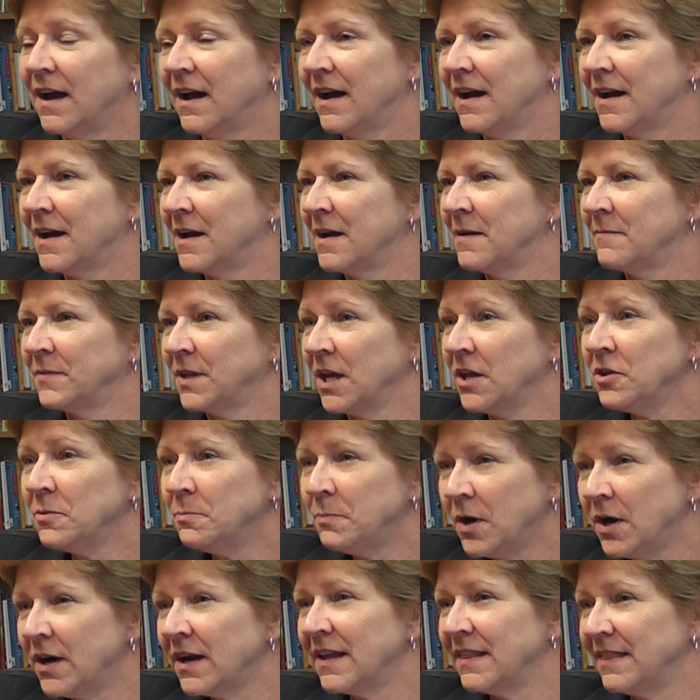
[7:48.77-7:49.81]
The other
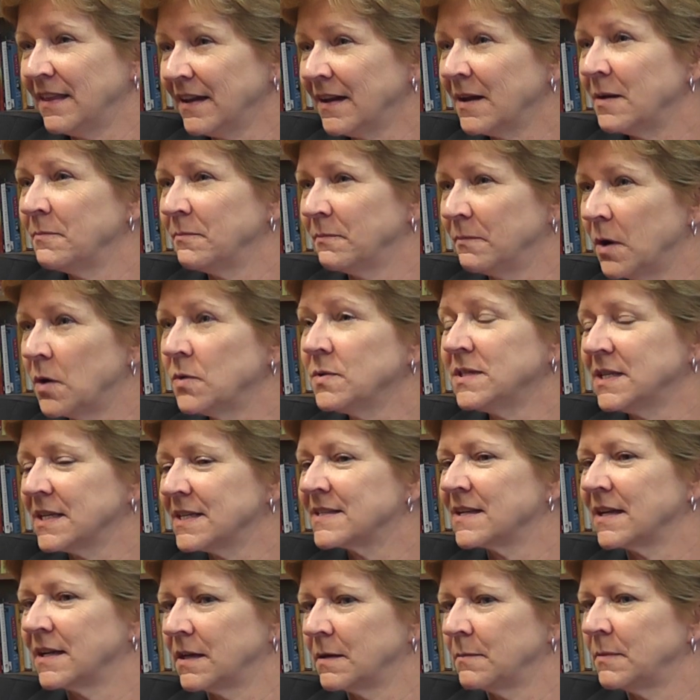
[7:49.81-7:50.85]
part I think I'm most
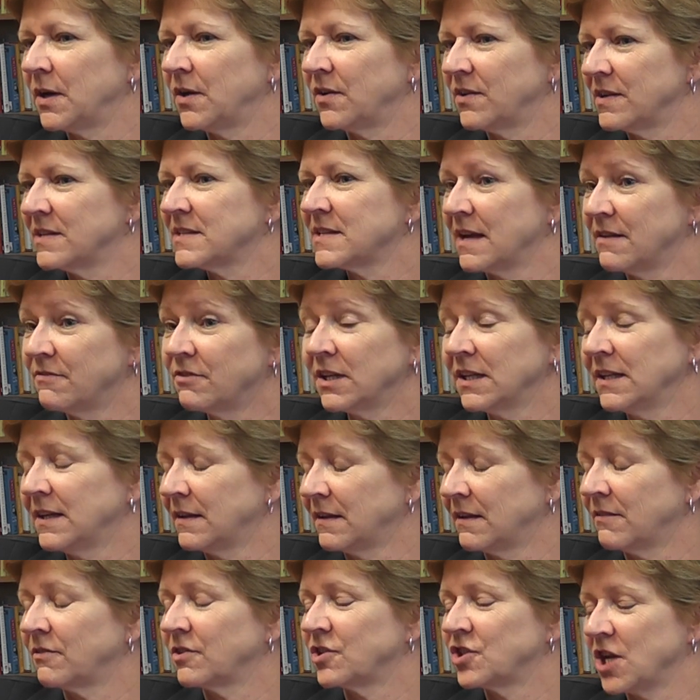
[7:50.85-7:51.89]
excited about is I really